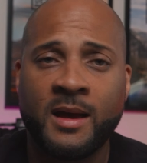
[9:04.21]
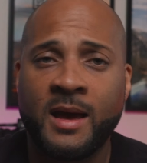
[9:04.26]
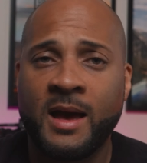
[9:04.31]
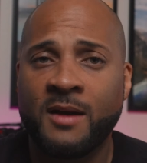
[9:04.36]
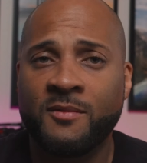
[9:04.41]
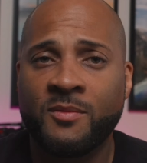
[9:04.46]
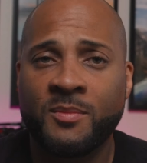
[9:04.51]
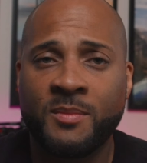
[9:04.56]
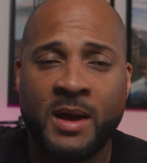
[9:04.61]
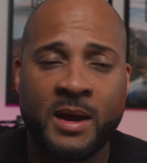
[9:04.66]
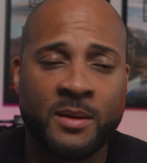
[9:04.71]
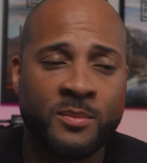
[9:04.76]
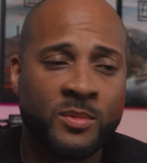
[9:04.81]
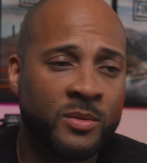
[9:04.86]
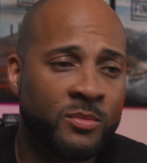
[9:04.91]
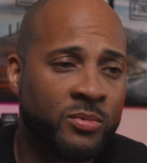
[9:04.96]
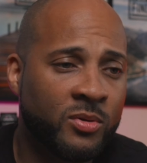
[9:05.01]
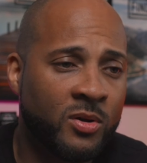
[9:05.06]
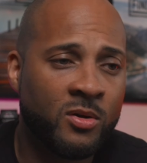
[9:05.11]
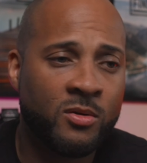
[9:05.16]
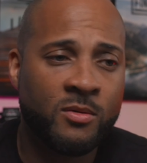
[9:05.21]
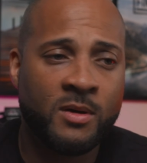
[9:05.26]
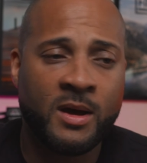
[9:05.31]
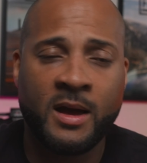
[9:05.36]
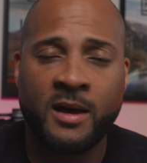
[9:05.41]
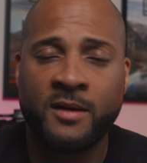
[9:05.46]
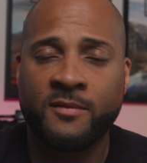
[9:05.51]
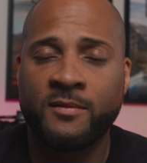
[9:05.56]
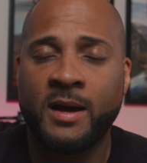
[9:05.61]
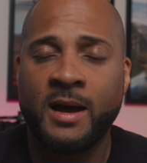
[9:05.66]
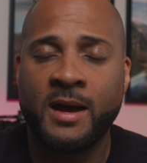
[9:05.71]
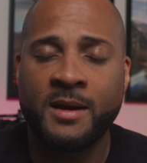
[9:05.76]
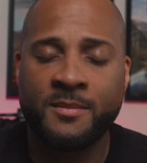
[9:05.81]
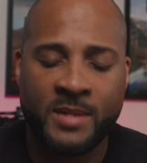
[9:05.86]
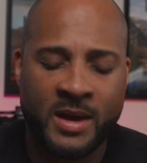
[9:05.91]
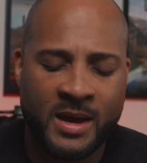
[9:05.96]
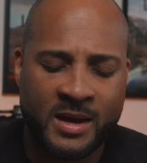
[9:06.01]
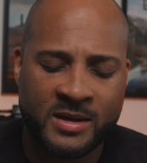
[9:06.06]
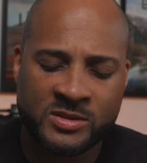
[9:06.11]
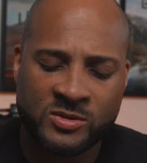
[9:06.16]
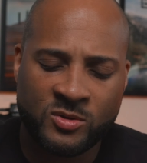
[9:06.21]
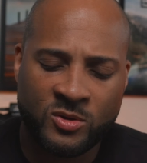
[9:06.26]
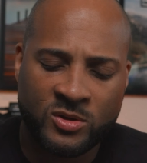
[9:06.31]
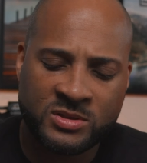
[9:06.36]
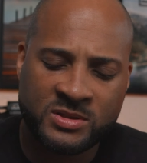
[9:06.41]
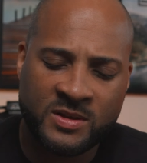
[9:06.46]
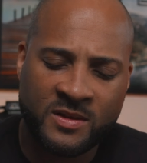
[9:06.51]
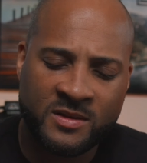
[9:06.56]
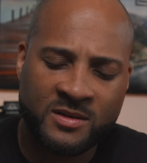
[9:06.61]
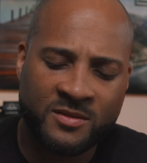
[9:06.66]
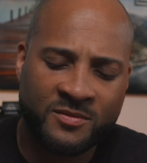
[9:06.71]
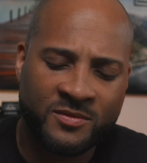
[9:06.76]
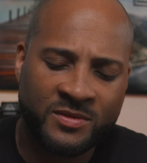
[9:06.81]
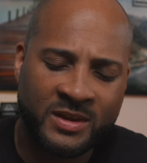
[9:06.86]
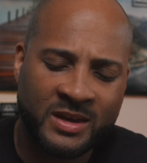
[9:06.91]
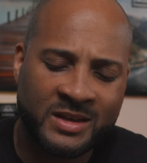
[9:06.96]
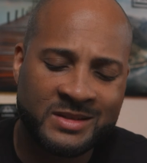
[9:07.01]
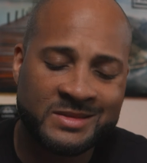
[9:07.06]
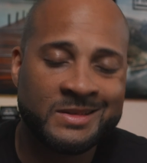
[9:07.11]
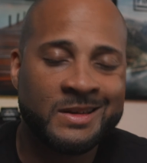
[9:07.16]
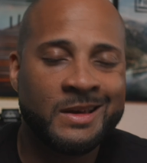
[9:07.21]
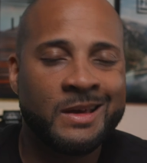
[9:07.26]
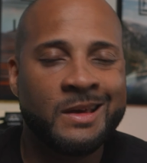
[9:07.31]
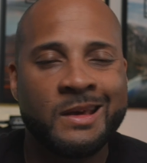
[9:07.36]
I have a MacBook Pro, I have iMacs and all these other different things,